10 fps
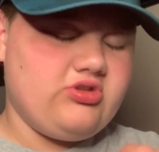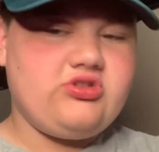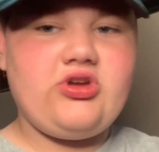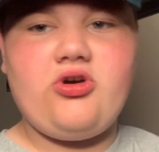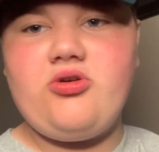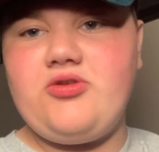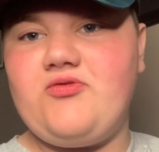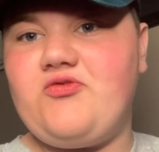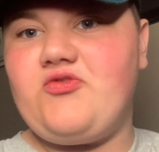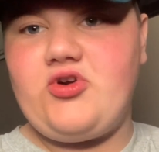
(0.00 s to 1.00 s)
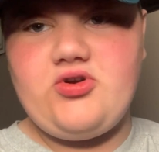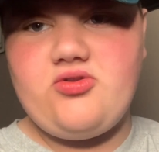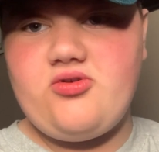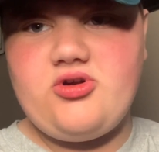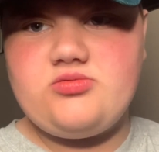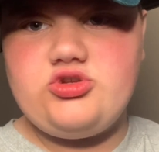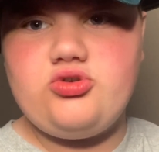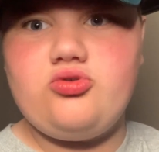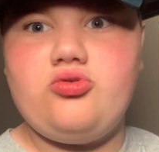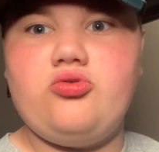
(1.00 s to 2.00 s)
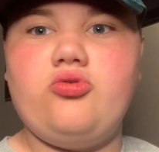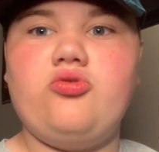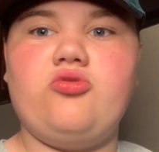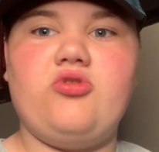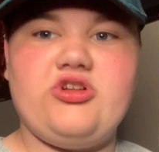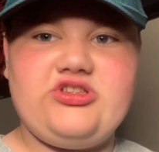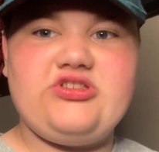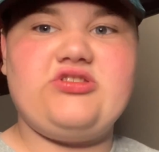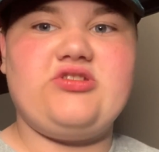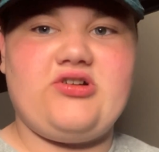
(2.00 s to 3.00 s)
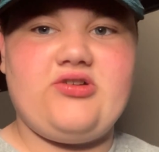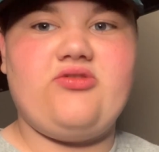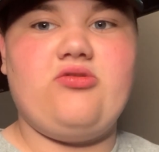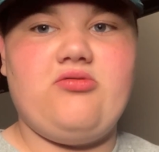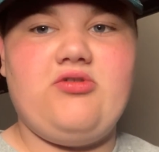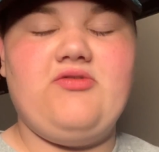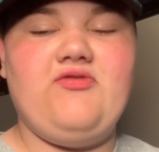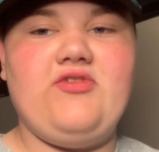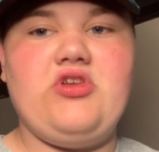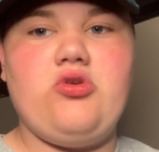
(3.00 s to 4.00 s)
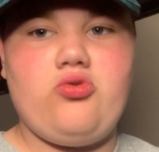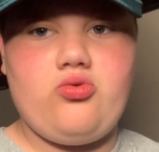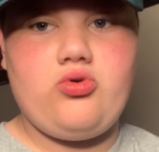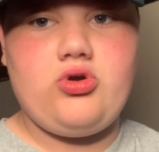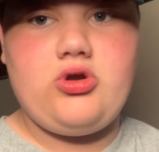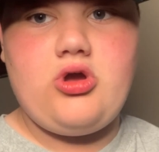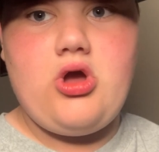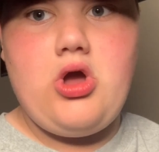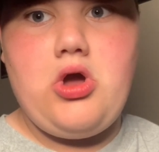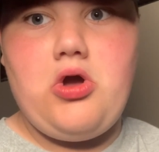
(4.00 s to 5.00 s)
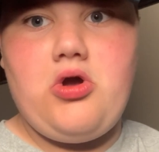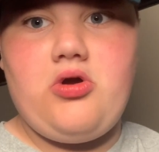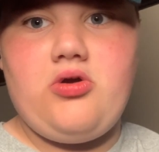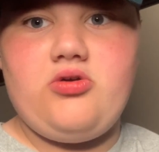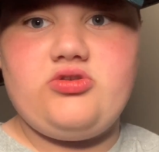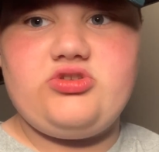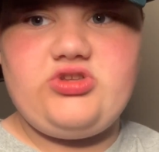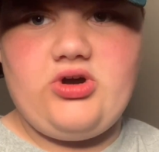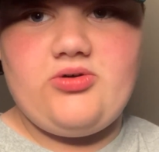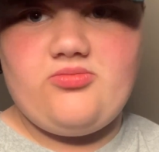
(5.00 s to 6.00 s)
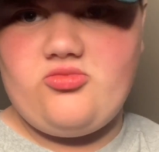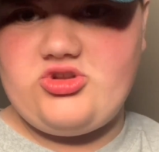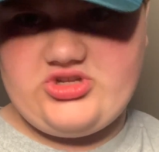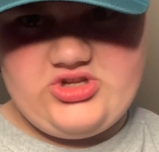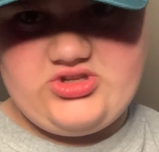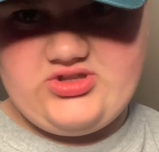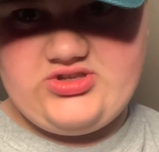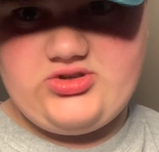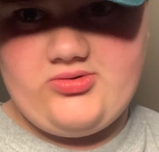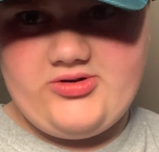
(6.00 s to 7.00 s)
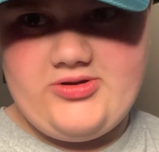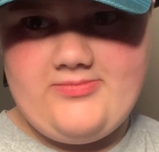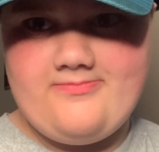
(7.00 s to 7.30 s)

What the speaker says: in further ado, let's start the review. So, let's get to the story.